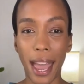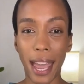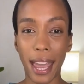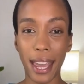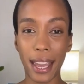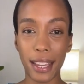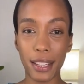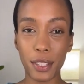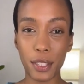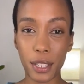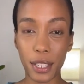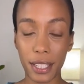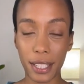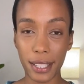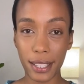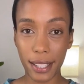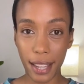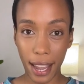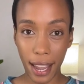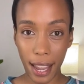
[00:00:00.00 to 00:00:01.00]
and
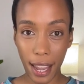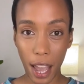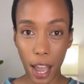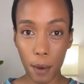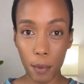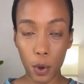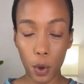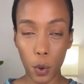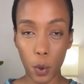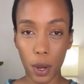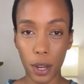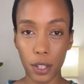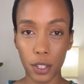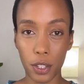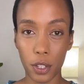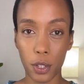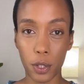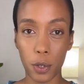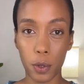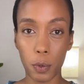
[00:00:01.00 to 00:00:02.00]
today I'm going
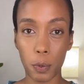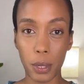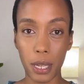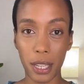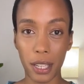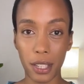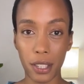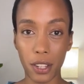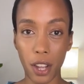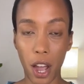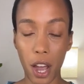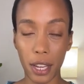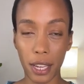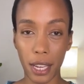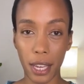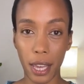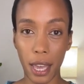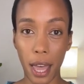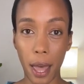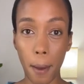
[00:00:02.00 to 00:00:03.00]
to be
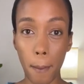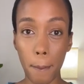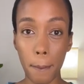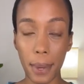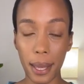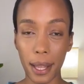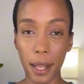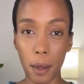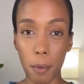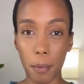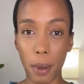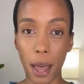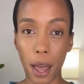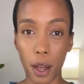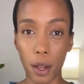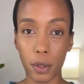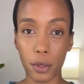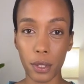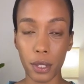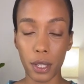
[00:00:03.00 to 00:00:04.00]
talking a bit
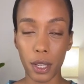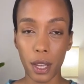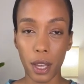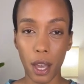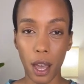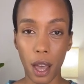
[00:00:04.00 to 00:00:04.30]
about